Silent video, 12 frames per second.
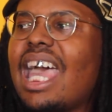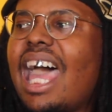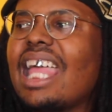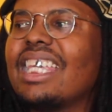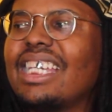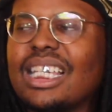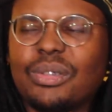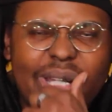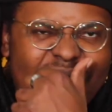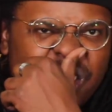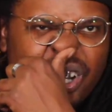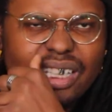Yeah, I think that's when
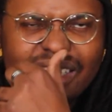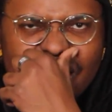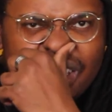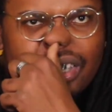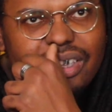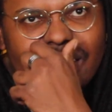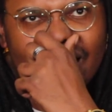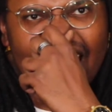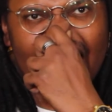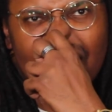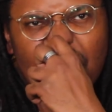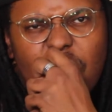I transitioned to
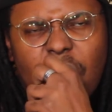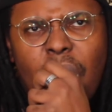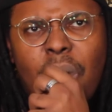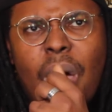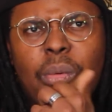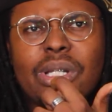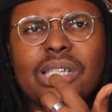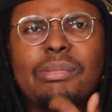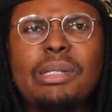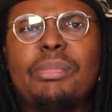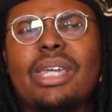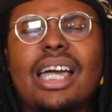like I wanted to
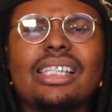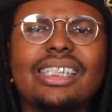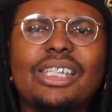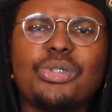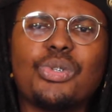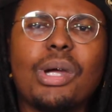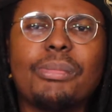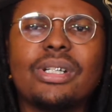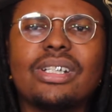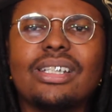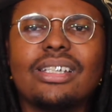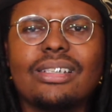be Beyonce's
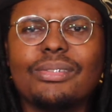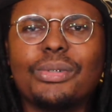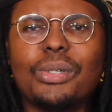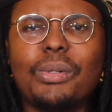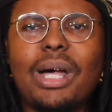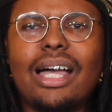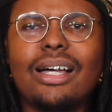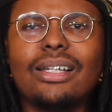drummer for a while.